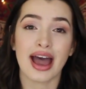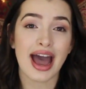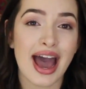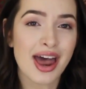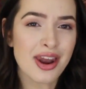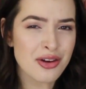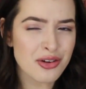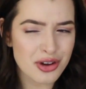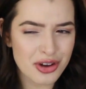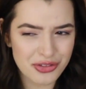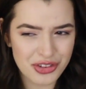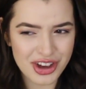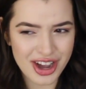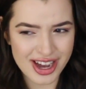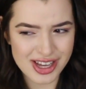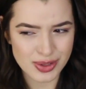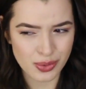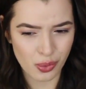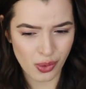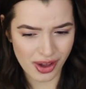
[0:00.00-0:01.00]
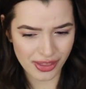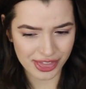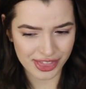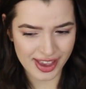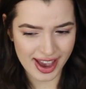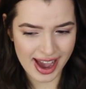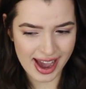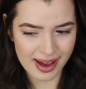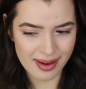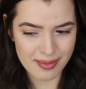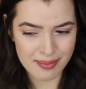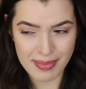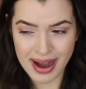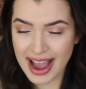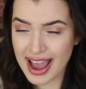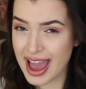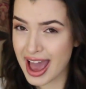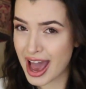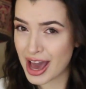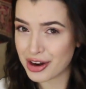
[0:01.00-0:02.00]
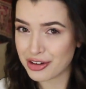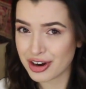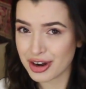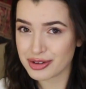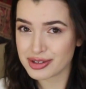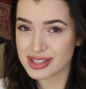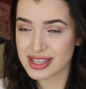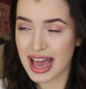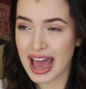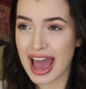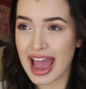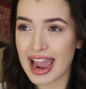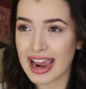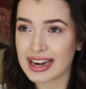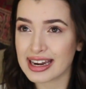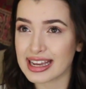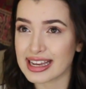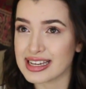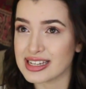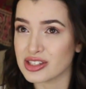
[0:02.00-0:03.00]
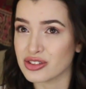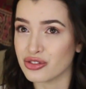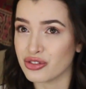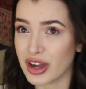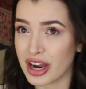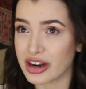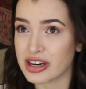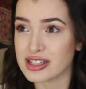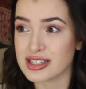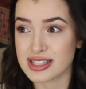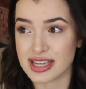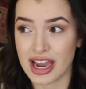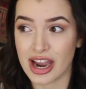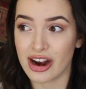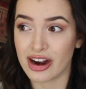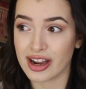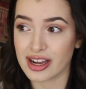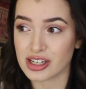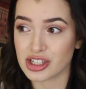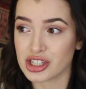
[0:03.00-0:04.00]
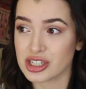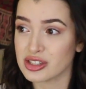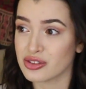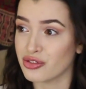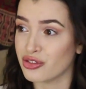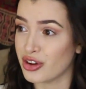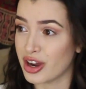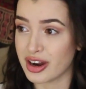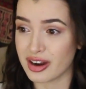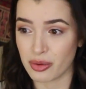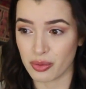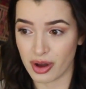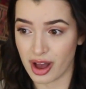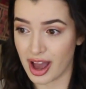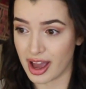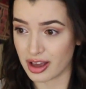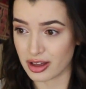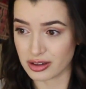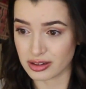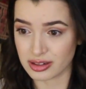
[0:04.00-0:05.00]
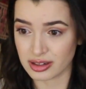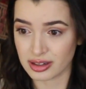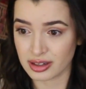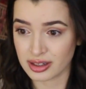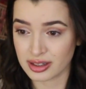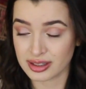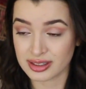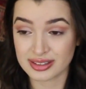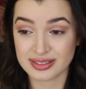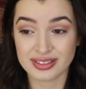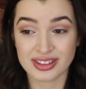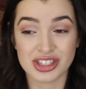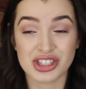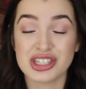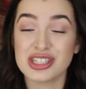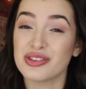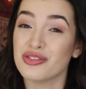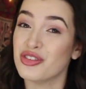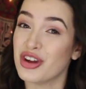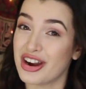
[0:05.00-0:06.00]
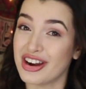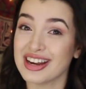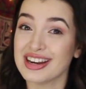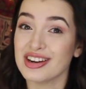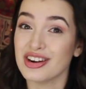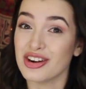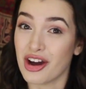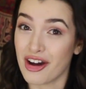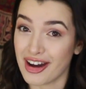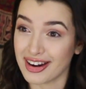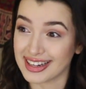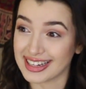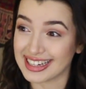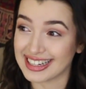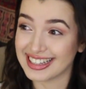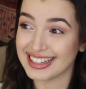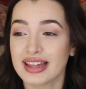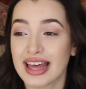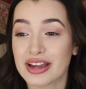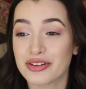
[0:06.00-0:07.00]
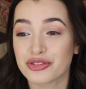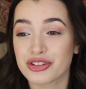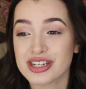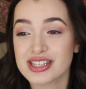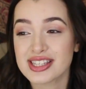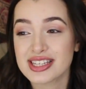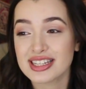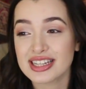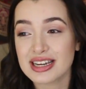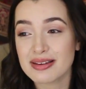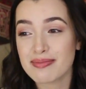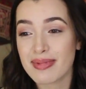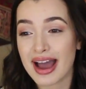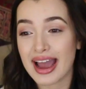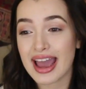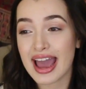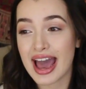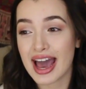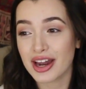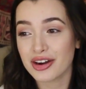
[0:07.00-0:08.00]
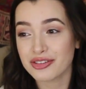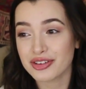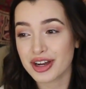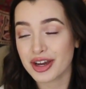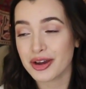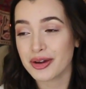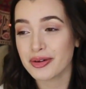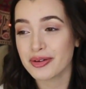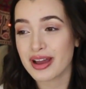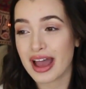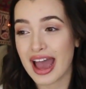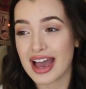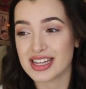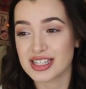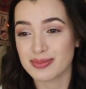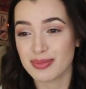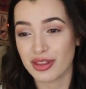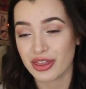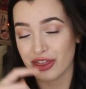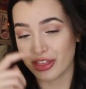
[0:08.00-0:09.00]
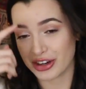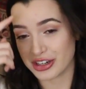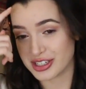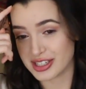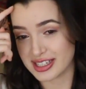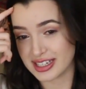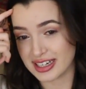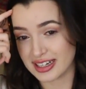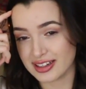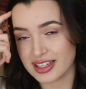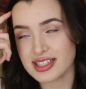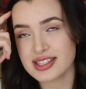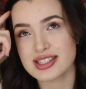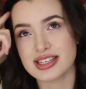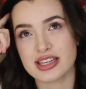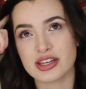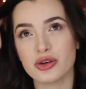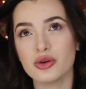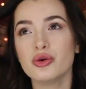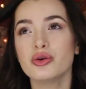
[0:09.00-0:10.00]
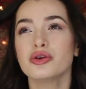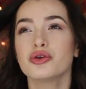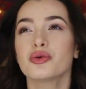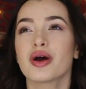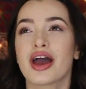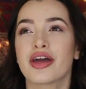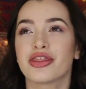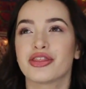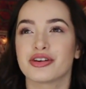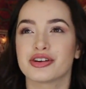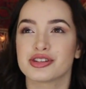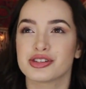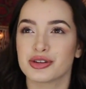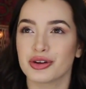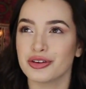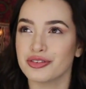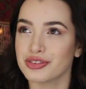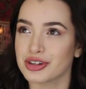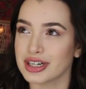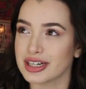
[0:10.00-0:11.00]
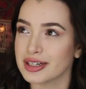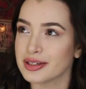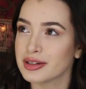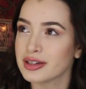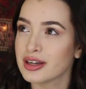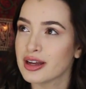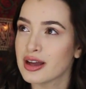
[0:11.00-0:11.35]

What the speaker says: I don't know if you guys want that. My hetero side is very scary. She's very wild. She's very naughty. Like, recently my hetero has been thirsting. Let's see, who do I thirst over?